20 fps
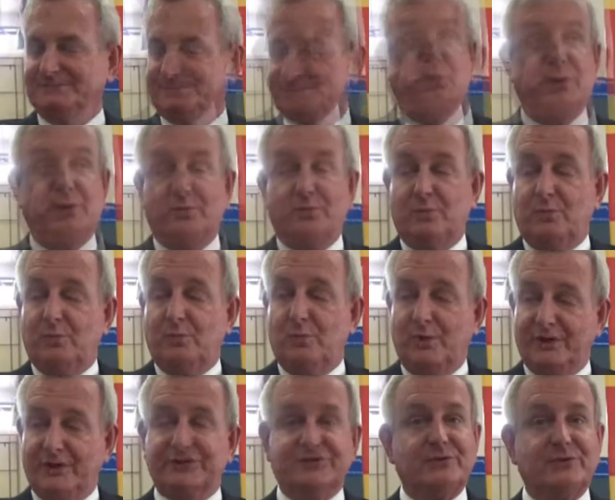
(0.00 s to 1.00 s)
We're,
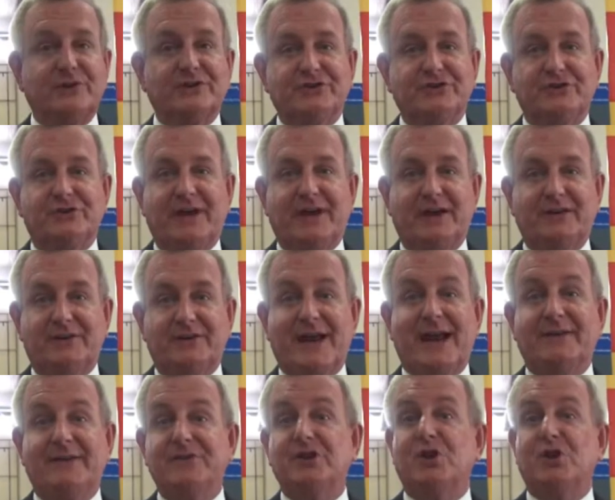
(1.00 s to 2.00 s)
we're structured to
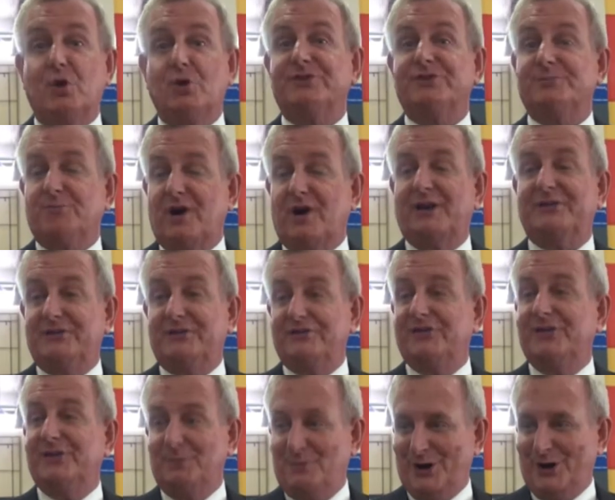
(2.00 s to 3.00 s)
have the lowest
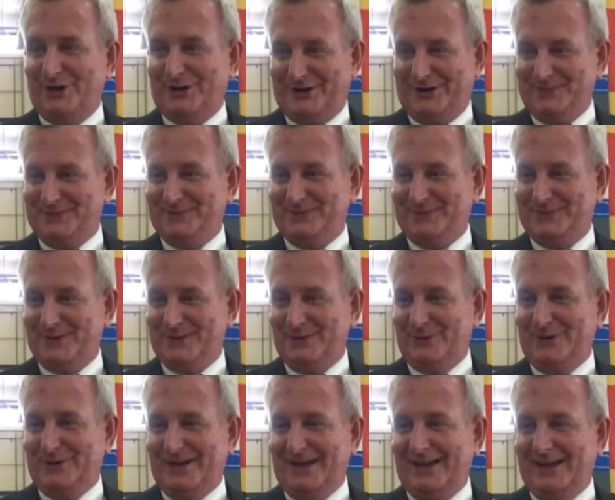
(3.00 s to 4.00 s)
prices in the market
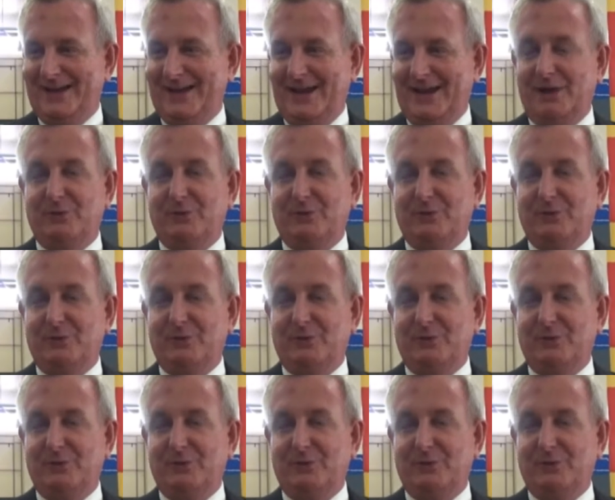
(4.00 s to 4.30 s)
okay?